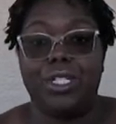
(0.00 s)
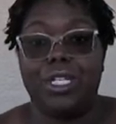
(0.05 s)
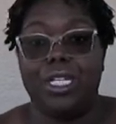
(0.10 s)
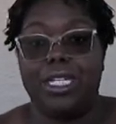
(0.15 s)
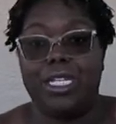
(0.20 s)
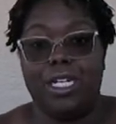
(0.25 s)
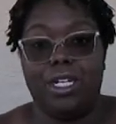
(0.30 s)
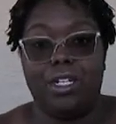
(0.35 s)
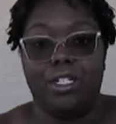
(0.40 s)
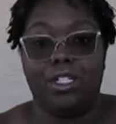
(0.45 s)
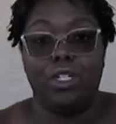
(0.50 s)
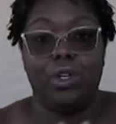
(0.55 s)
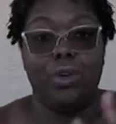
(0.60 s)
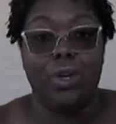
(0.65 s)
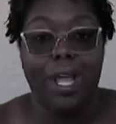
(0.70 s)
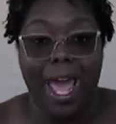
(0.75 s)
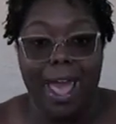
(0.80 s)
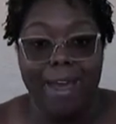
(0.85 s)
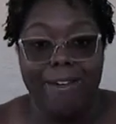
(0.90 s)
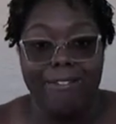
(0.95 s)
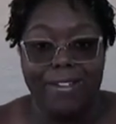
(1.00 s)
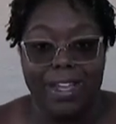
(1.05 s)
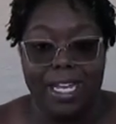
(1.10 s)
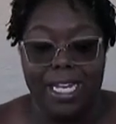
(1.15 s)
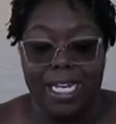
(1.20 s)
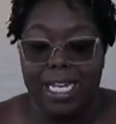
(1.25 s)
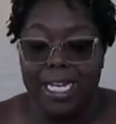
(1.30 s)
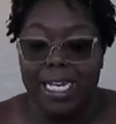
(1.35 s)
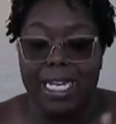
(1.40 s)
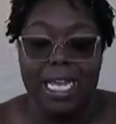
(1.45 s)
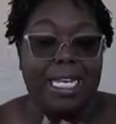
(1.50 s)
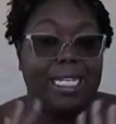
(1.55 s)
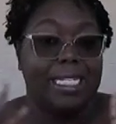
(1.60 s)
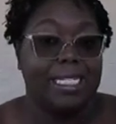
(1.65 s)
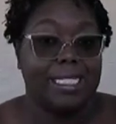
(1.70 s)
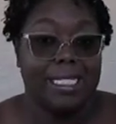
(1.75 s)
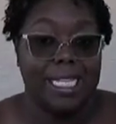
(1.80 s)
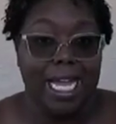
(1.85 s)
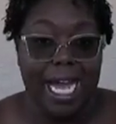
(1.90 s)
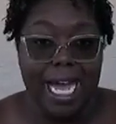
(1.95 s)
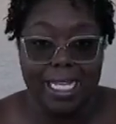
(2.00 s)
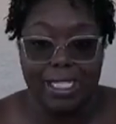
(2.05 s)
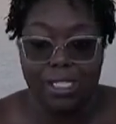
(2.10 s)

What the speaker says: that there's no caffeine in it, and it's not.